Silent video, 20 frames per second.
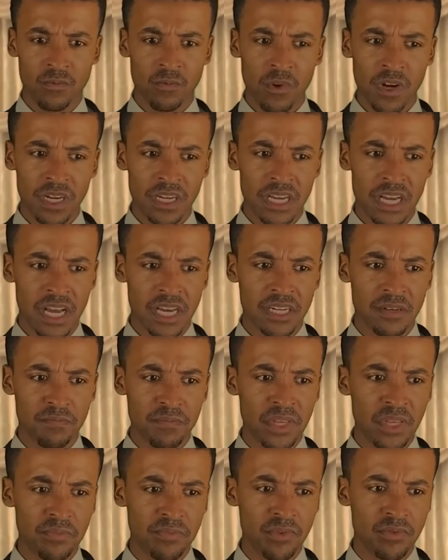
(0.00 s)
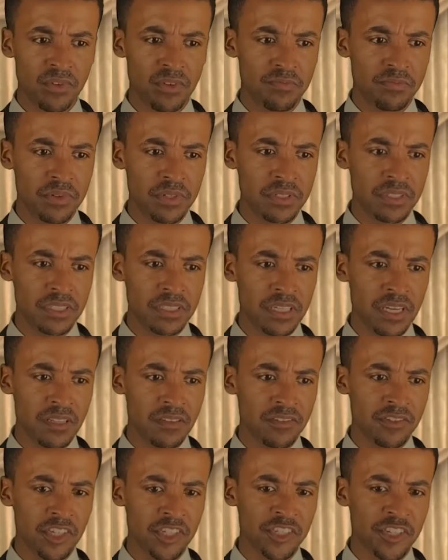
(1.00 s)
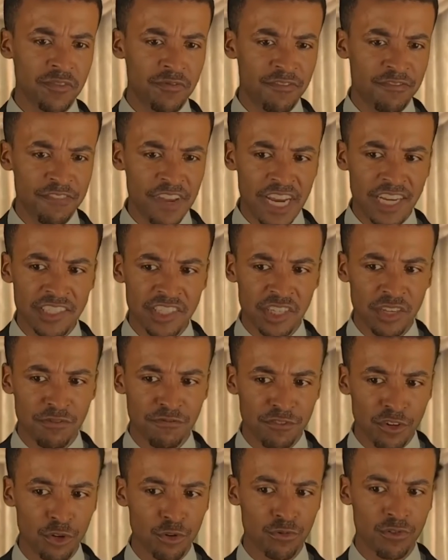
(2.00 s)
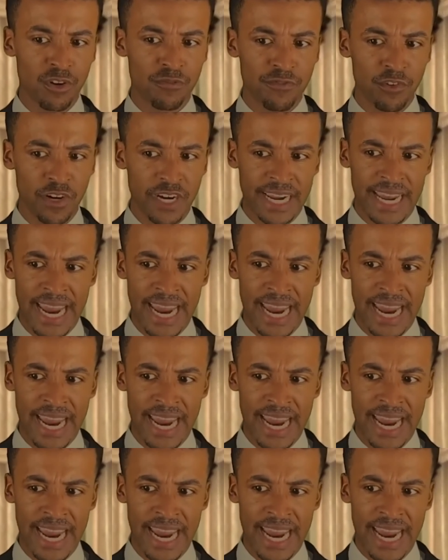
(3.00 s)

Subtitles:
What kind of people would put together such a fancy funeral for a